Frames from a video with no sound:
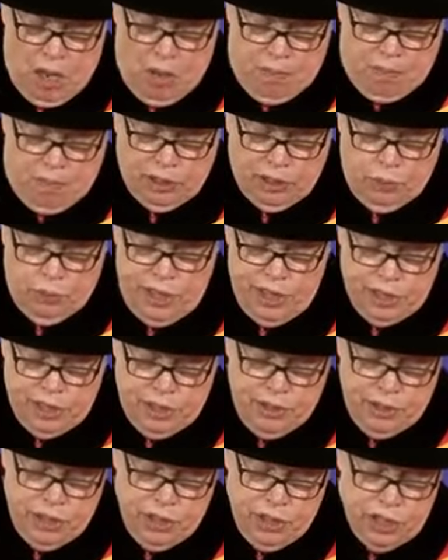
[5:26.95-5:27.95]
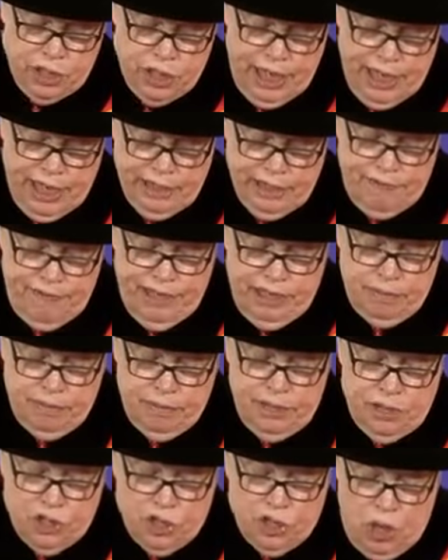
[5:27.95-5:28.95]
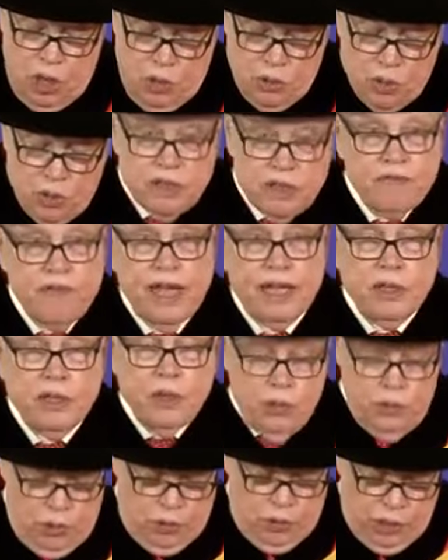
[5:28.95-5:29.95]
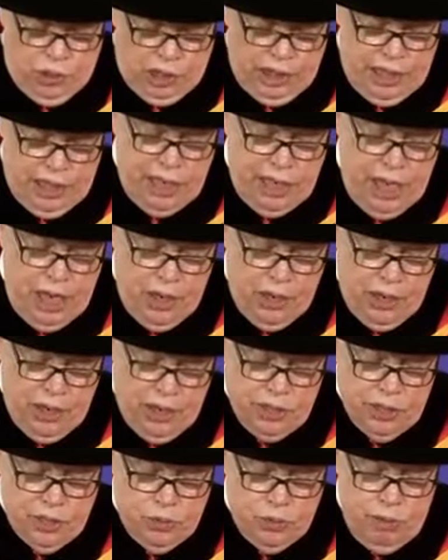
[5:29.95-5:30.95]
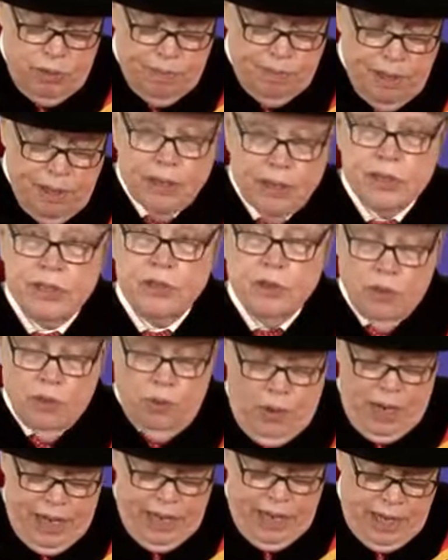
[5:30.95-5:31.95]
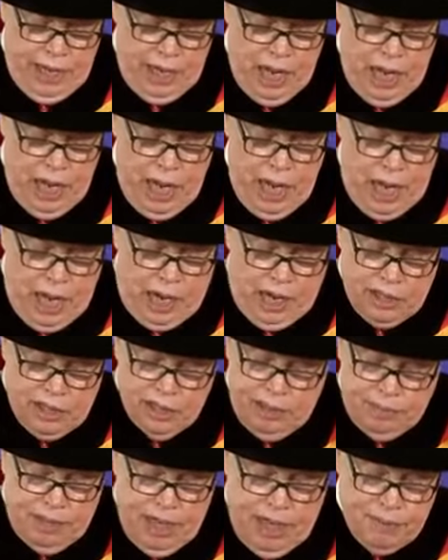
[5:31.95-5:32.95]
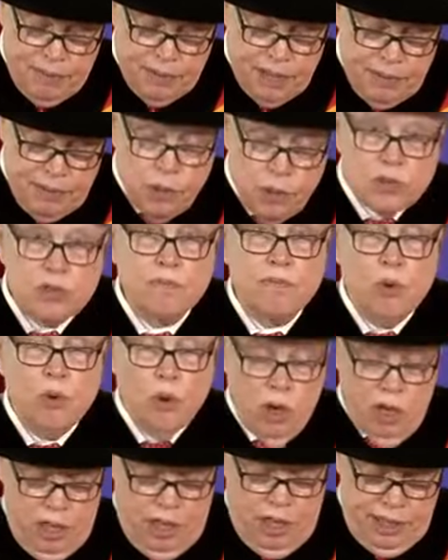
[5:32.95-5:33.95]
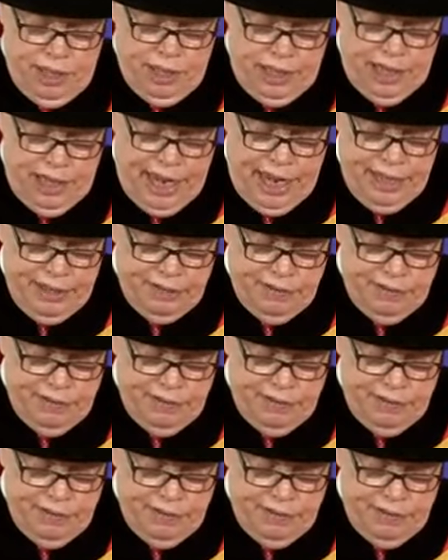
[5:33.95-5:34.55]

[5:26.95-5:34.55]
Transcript: But the research in child development shows, in fact, those early years when parents are away are sometimes the most important in the lives of